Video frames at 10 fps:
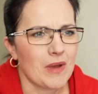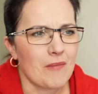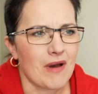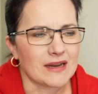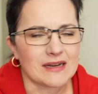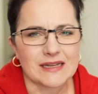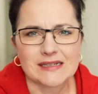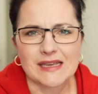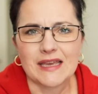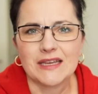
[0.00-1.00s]
Video
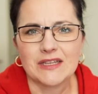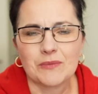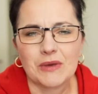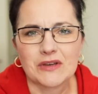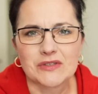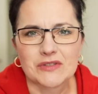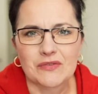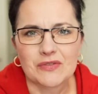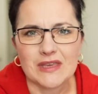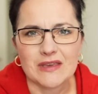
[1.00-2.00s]
editing can be
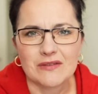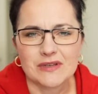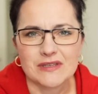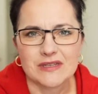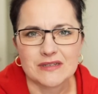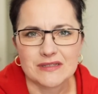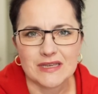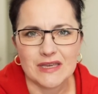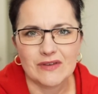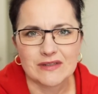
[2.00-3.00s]
simple or as
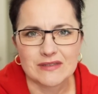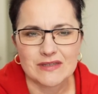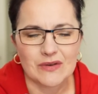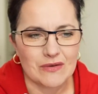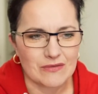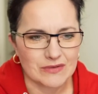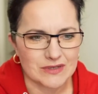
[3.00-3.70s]
complicated